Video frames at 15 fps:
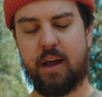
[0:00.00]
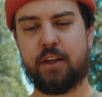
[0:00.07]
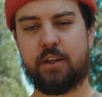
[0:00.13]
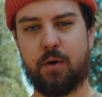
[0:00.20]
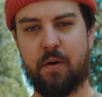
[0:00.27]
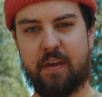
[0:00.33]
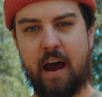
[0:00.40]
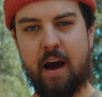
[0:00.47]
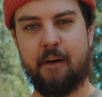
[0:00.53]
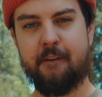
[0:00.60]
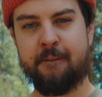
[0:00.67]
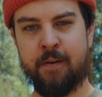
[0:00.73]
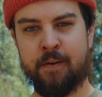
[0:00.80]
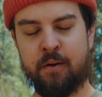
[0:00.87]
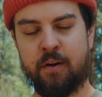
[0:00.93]
So without
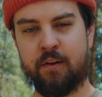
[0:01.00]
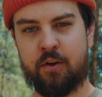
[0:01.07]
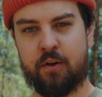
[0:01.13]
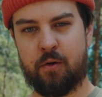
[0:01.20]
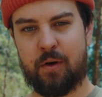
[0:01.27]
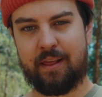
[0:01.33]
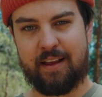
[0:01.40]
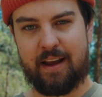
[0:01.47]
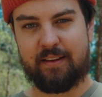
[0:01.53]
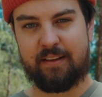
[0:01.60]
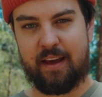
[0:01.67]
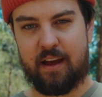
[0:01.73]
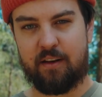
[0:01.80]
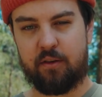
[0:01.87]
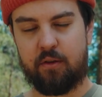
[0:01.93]
further ado, let's
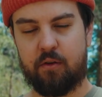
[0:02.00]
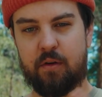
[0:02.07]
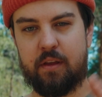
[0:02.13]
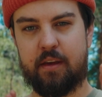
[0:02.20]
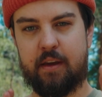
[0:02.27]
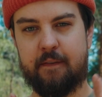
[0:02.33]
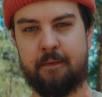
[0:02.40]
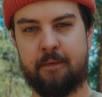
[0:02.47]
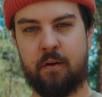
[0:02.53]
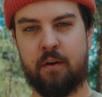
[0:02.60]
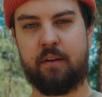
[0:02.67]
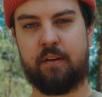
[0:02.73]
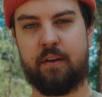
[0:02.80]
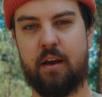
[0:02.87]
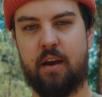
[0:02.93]
get to the
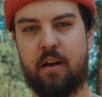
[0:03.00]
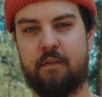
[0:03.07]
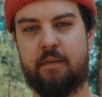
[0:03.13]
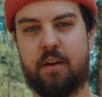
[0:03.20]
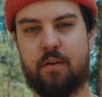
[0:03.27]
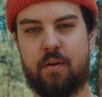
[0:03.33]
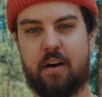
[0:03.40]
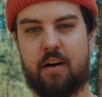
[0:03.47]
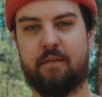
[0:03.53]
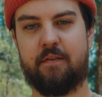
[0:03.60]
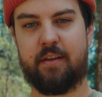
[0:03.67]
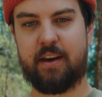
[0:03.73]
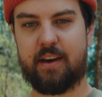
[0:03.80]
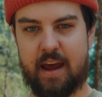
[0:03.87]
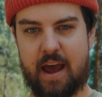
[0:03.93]
first interview of
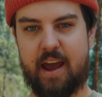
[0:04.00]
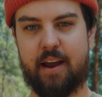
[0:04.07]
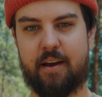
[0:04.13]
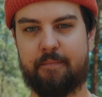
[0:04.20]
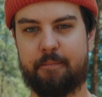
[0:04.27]
the day.